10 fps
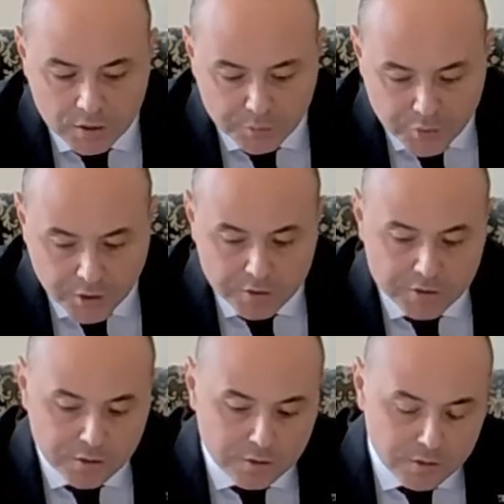
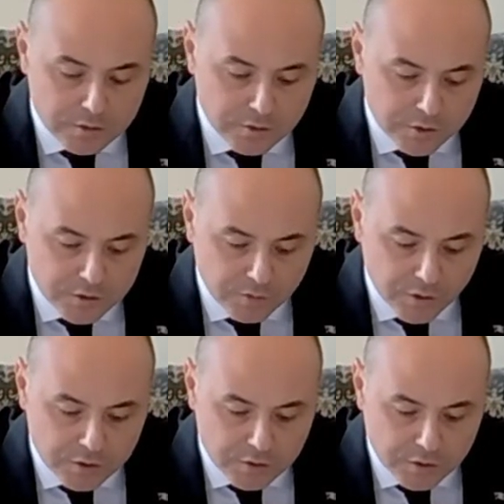present at this
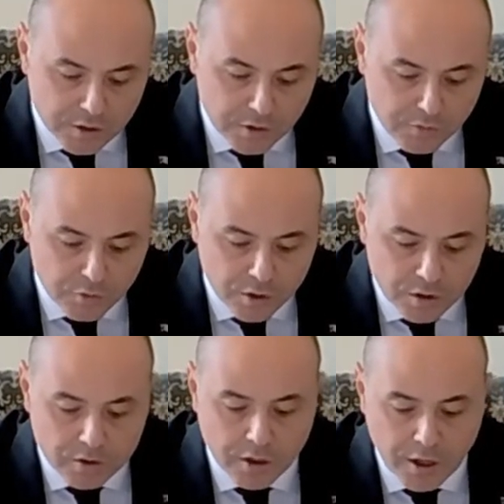event today, for
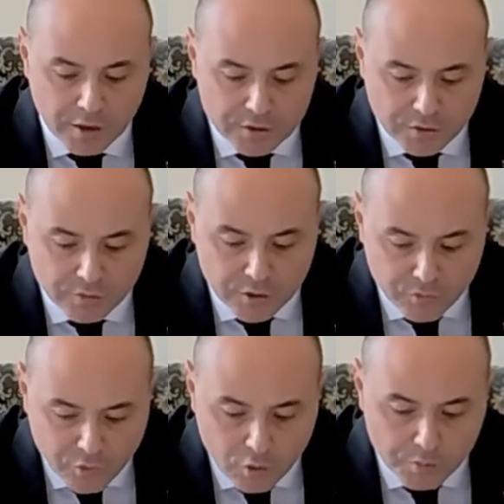her active
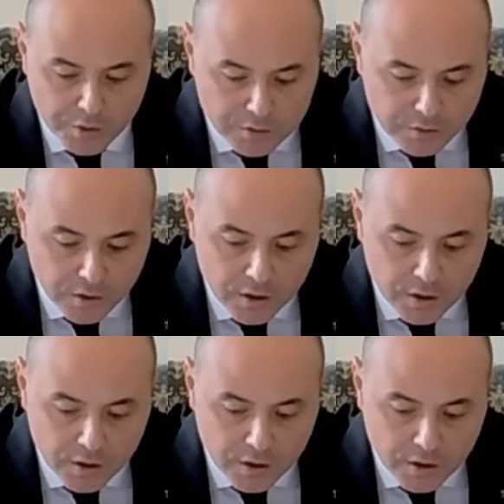involvement